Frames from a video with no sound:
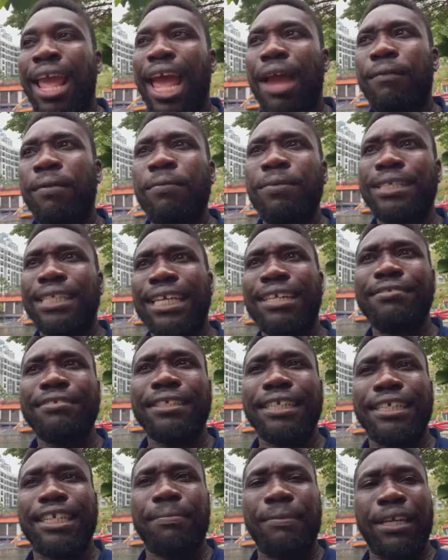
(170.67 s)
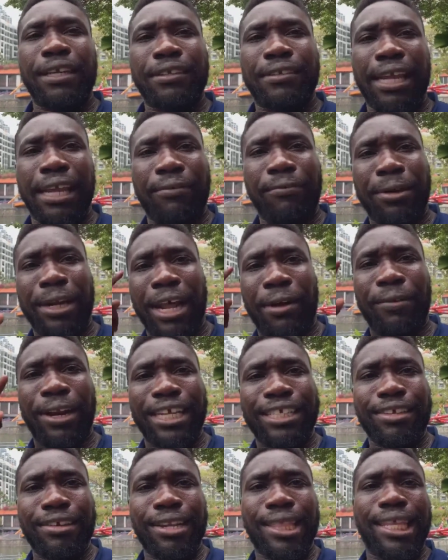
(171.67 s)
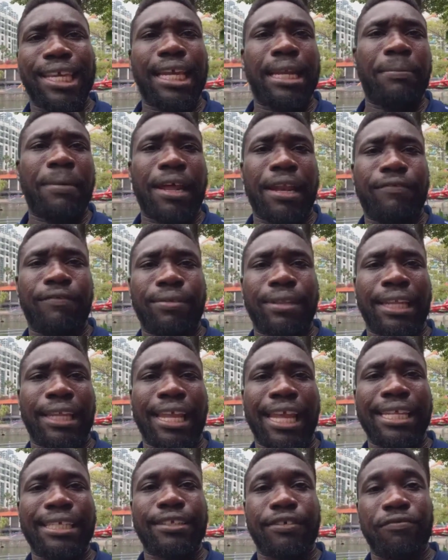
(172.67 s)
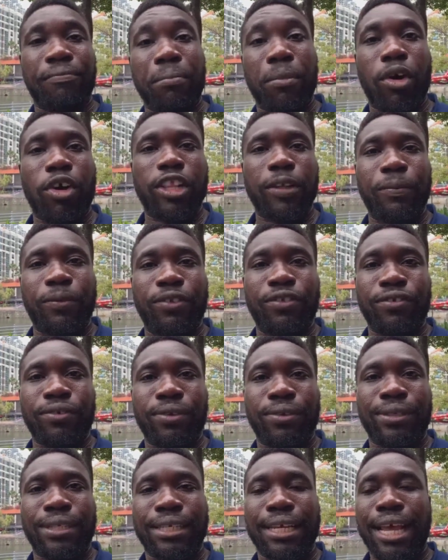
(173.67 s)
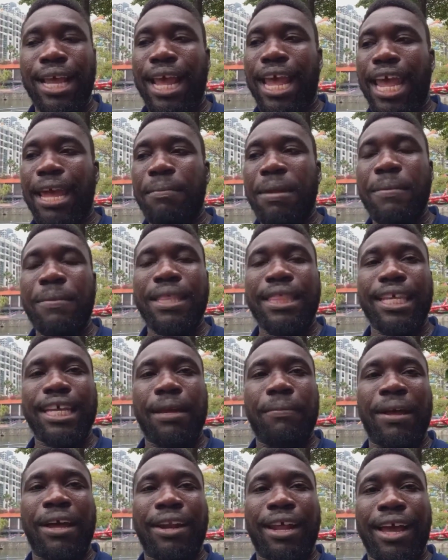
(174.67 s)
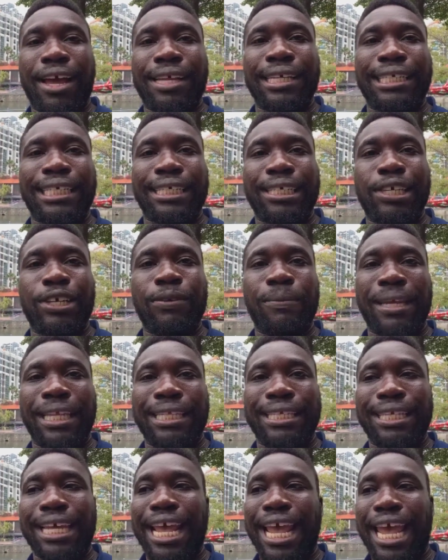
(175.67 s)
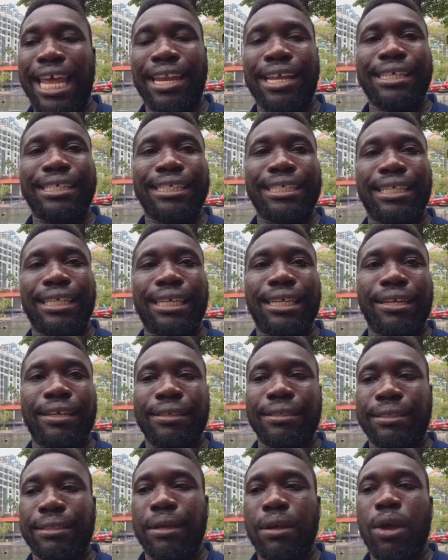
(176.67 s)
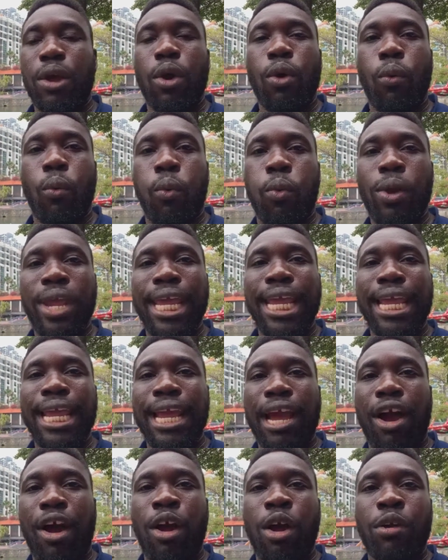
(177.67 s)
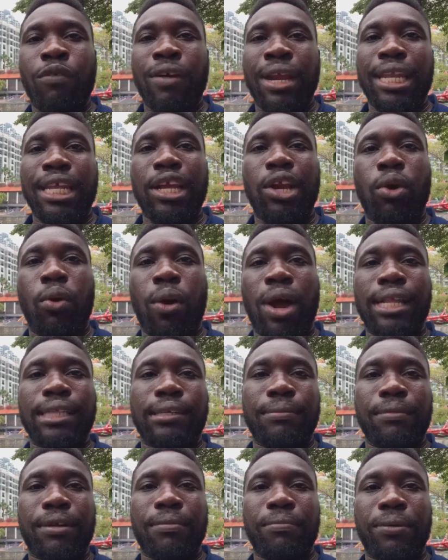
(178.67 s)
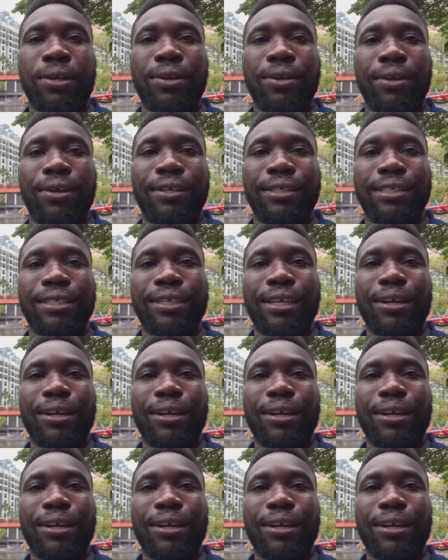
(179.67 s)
And what was interesting to me is, like, when I started thinking about it from the lens of multiple truths, it made me think about us as humans and us as leaders. We are already quantum computers.